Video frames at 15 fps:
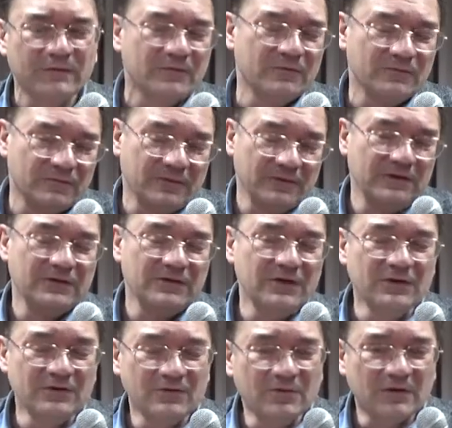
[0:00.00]
who he
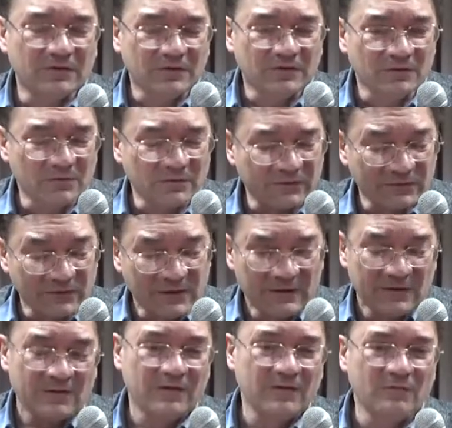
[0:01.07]
knew and who was
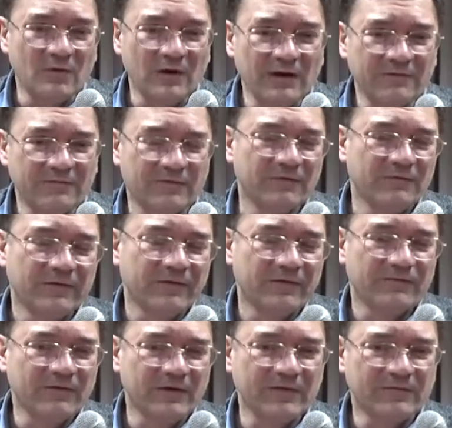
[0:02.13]
the wife of his
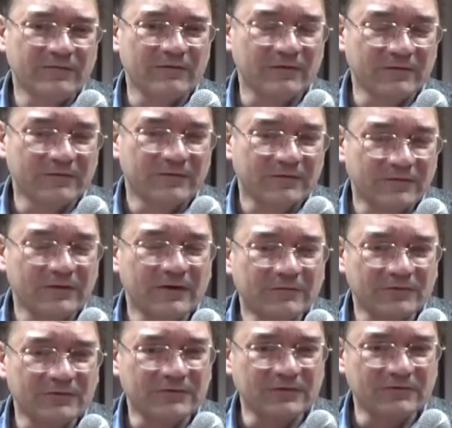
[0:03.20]
faithful
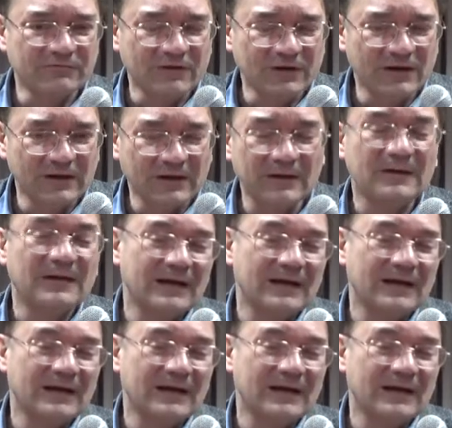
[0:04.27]
servant Uriah,